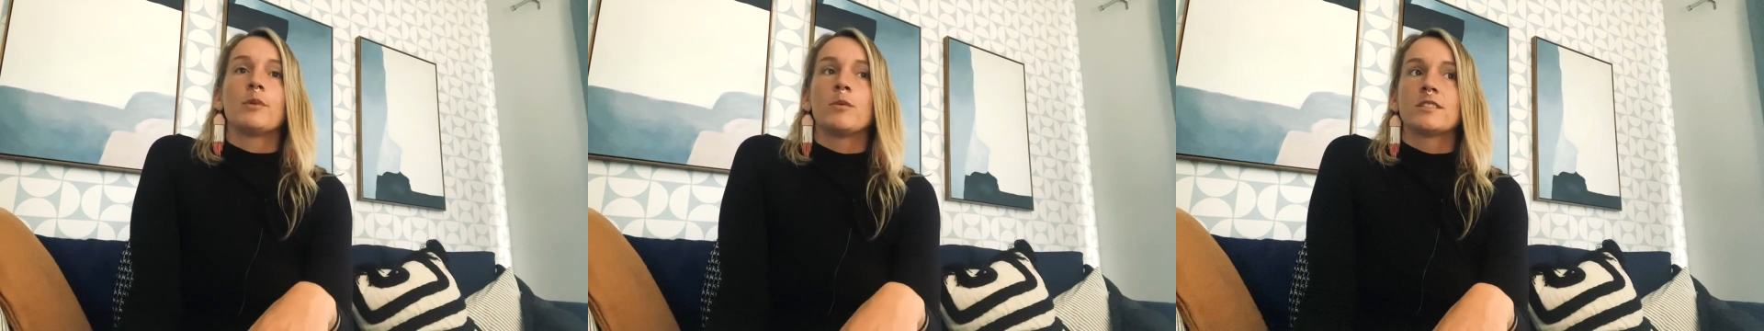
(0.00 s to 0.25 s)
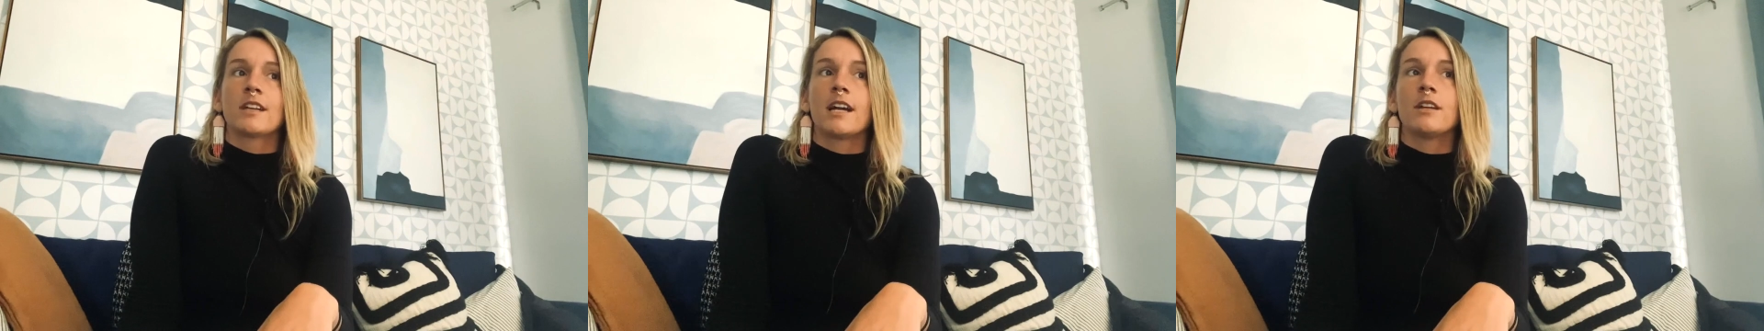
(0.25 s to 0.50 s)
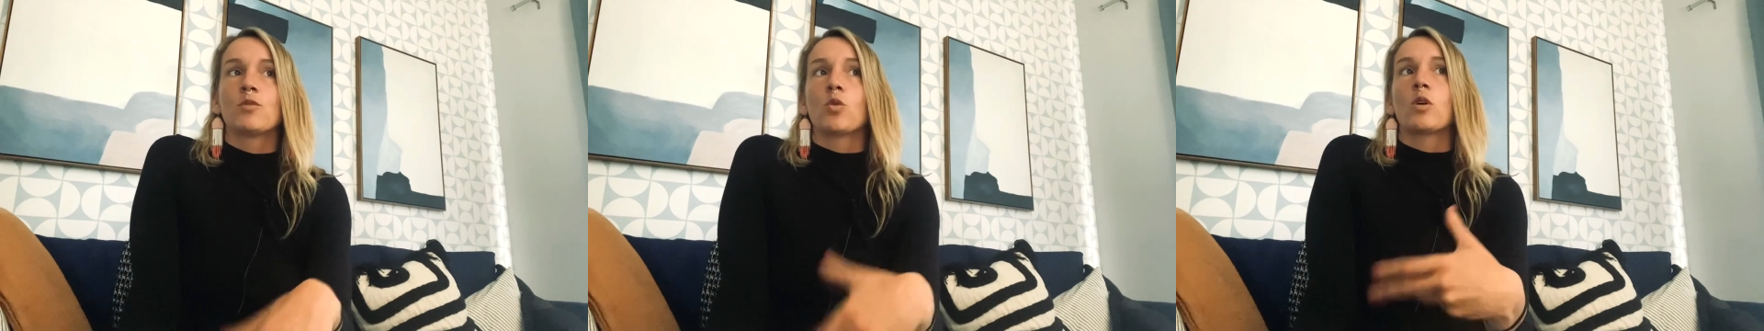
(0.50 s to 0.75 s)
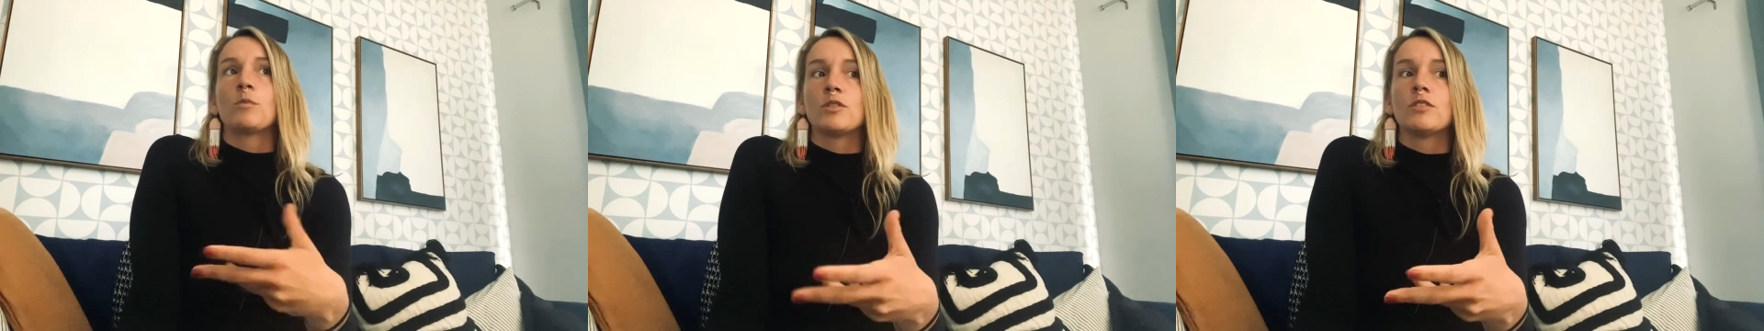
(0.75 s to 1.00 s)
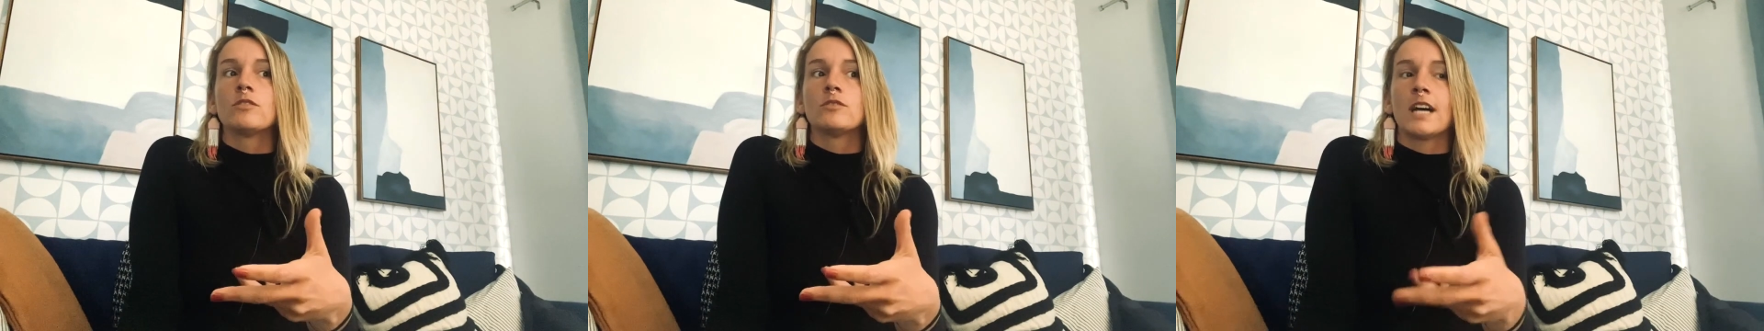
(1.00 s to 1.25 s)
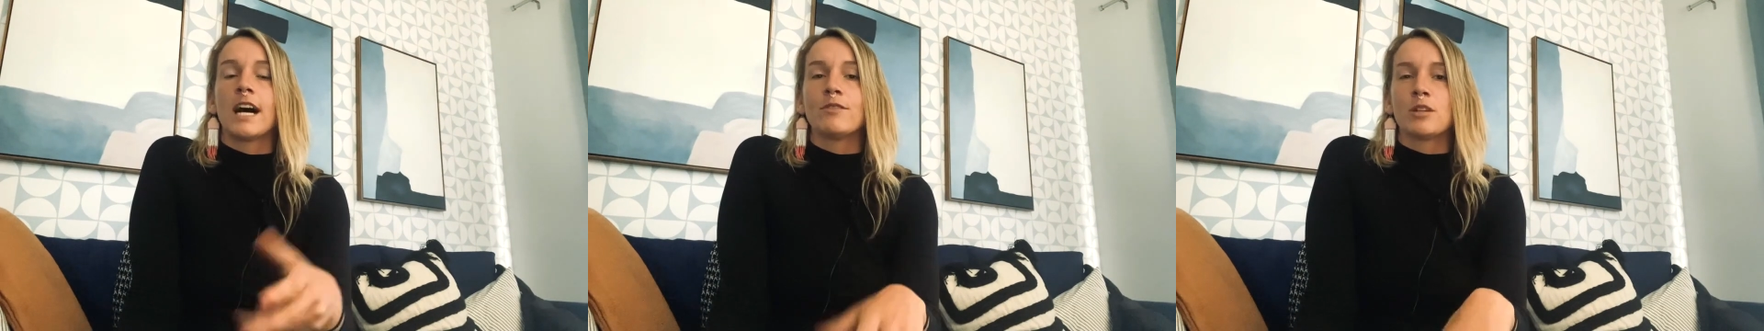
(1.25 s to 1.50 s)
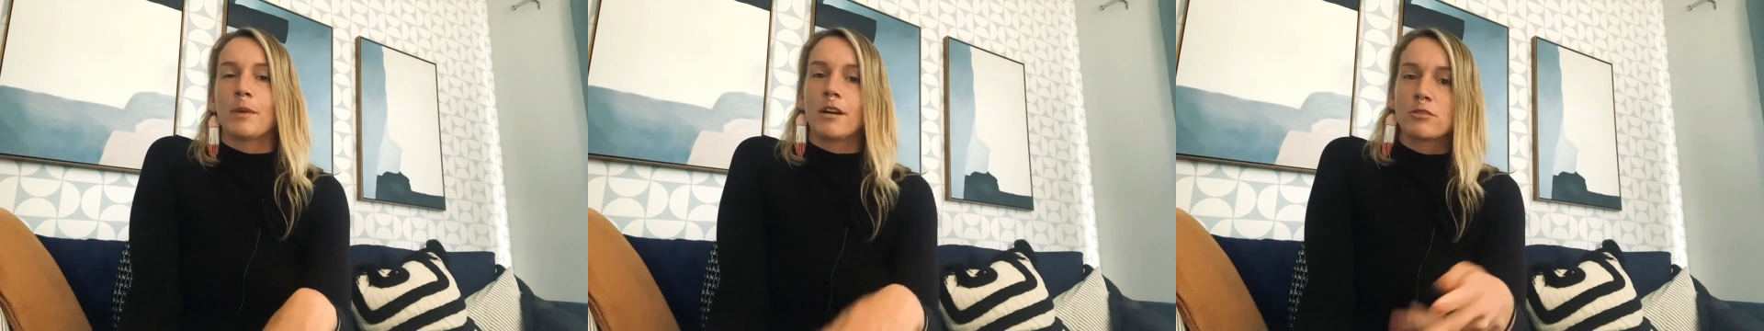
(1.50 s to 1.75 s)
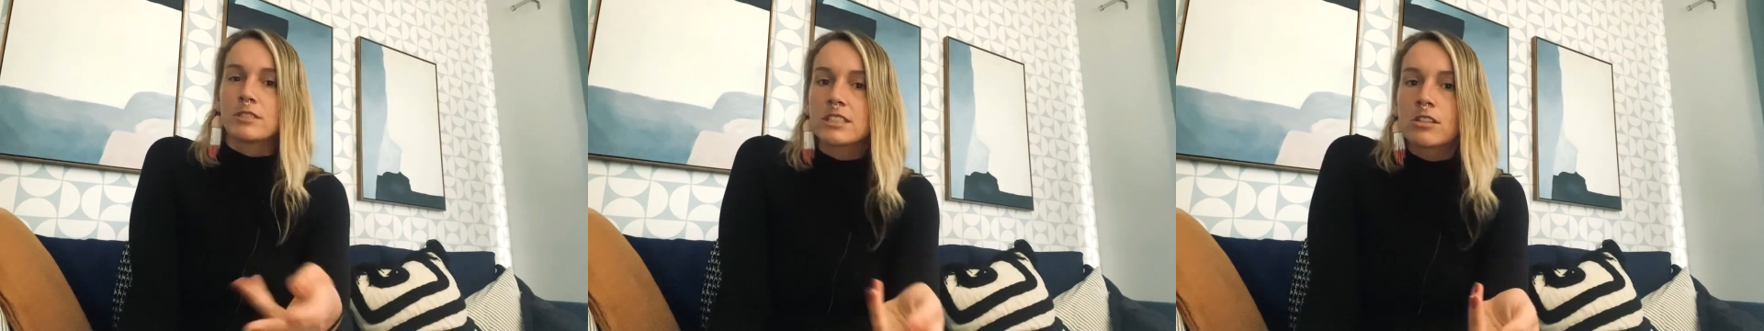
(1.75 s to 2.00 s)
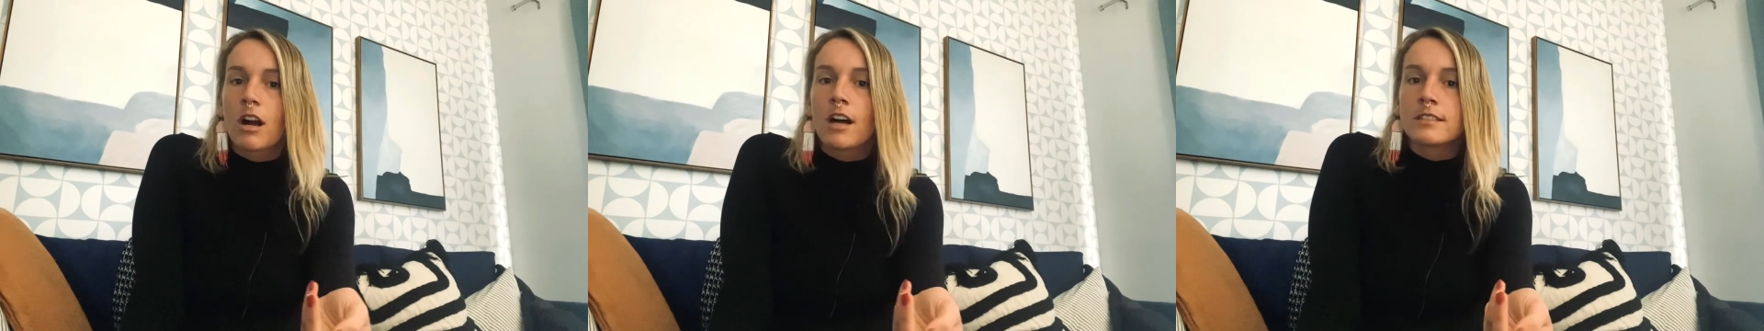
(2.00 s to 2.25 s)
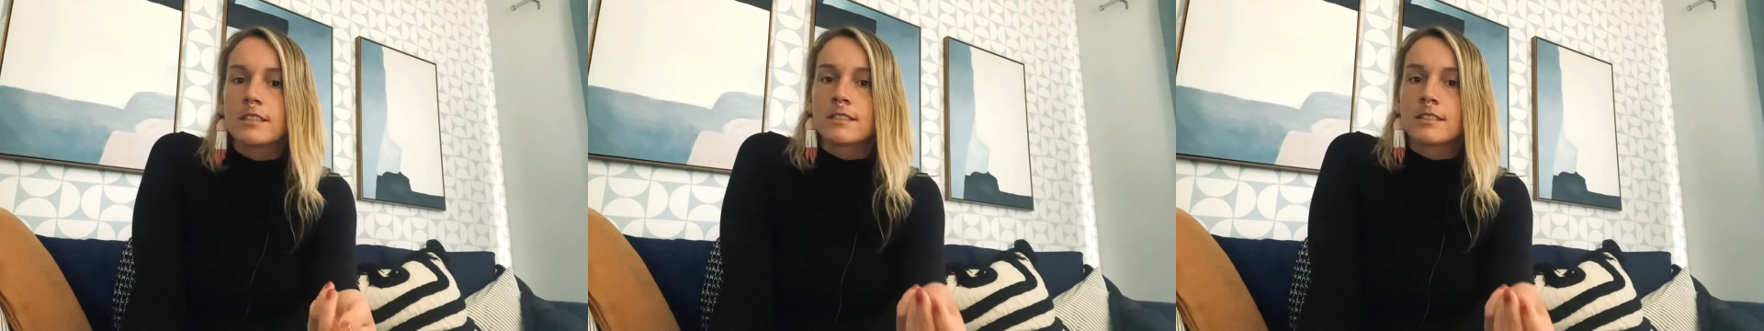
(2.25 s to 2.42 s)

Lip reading: it was kind of normal to have your boundaries crossed.